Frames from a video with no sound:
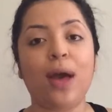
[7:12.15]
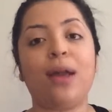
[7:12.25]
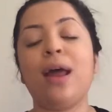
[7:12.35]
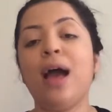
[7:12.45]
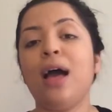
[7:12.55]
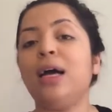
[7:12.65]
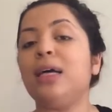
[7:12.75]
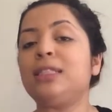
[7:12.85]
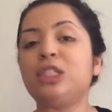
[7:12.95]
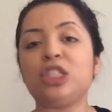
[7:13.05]
And
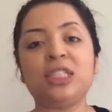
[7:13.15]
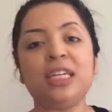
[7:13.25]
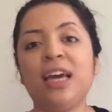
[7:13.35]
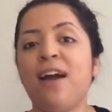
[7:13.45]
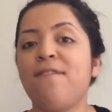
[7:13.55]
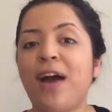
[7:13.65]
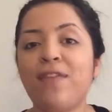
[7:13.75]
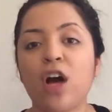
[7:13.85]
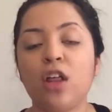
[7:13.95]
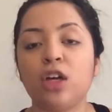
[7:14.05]
seriously,
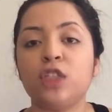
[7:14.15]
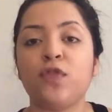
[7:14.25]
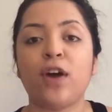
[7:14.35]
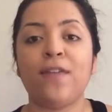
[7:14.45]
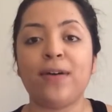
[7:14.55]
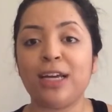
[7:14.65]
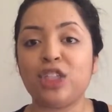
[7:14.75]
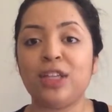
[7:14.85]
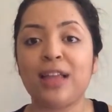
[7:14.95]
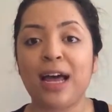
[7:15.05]
$5 for a
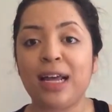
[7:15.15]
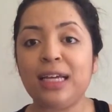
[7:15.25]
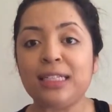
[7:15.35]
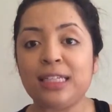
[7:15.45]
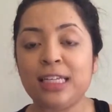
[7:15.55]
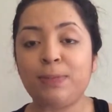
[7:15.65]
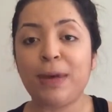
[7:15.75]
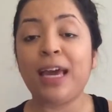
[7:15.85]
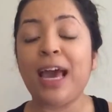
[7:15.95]
foundation that is this big.